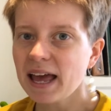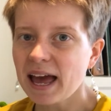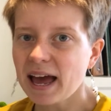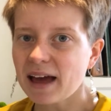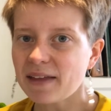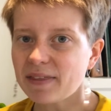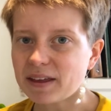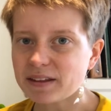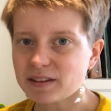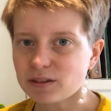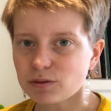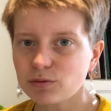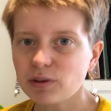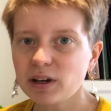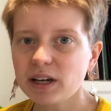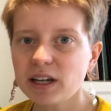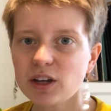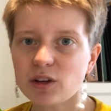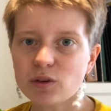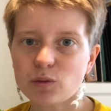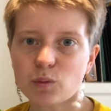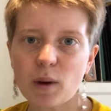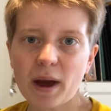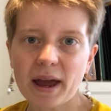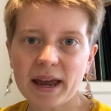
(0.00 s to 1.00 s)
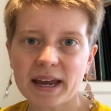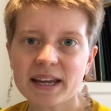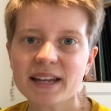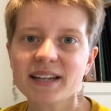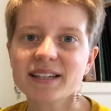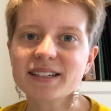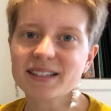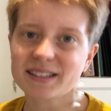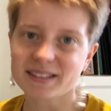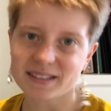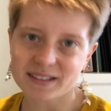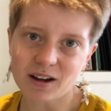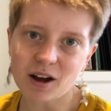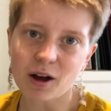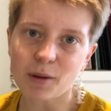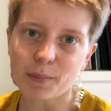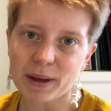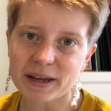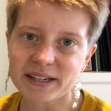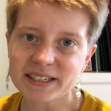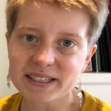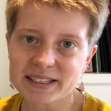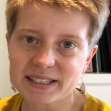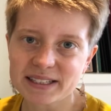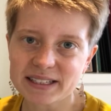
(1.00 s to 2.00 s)
And that's a really good way to start
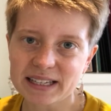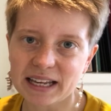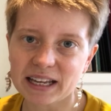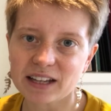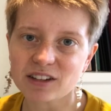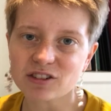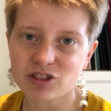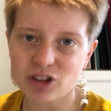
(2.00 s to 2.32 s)
better seeing